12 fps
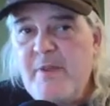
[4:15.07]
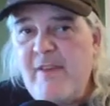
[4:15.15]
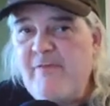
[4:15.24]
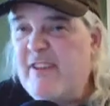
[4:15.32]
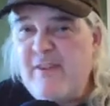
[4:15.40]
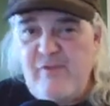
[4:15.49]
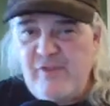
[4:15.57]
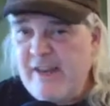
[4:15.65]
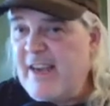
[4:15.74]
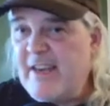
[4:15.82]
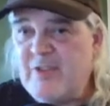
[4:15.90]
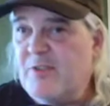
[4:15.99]
I've never
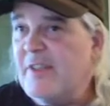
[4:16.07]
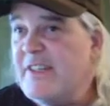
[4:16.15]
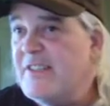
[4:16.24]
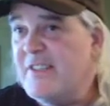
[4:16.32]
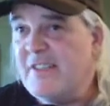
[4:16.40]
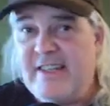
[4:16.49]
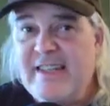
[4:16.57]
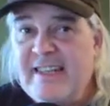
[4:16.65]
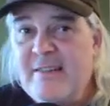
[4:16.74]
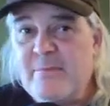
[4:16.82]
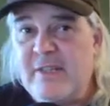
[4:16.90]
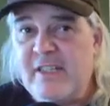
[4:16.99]
actually seen
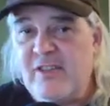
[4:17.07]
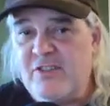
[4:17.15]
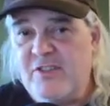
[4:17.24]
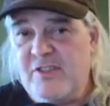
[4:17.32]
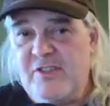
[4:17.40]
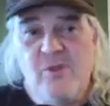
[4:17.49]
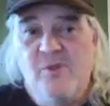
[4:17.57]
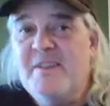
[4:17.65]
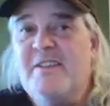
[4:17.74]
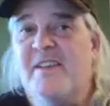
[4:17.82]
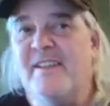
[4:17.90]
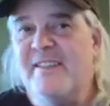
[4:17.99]
it because the only
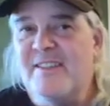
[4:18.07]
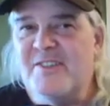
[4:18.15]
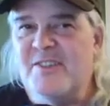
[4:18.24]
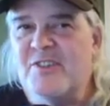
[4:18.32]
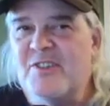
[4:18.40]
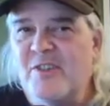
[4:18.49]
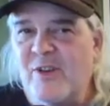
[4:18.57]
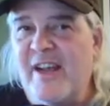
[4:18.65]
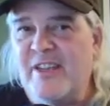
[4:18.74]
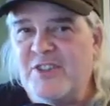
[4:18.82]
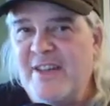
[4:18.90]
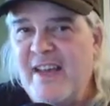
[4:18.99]
thing it does is
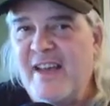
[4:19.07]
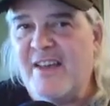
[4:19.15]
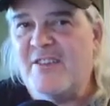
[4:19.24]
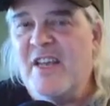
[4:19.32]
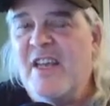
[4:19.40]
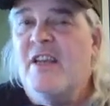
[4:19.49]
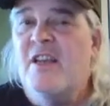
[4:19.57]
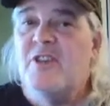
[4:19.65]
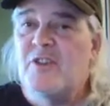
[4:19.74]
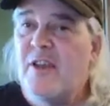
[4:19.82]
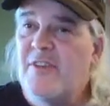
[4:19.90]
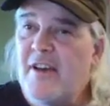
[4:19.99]
crash Daz.
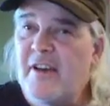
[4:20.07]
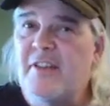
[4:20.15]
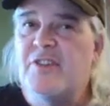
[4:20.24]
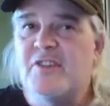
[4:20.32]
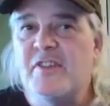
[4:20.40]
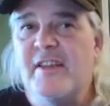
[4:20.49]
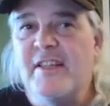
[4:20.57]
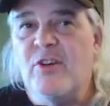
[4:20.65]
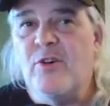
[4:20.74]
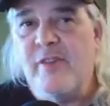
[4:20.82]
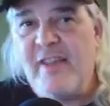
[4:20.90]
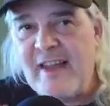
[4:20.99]
So I thought I'd just let you
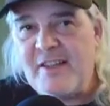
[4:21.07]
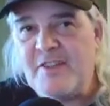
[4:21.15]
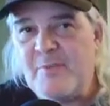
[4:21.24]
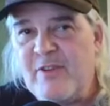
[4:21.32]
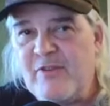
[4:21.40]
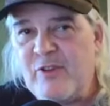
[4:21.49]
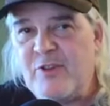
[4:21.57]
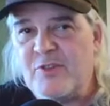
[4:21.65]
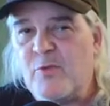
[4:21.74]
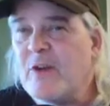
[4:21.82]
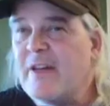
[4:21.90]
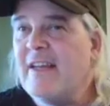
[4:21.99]
know that as my first
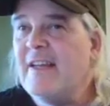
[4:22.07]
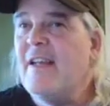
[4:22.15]
warning.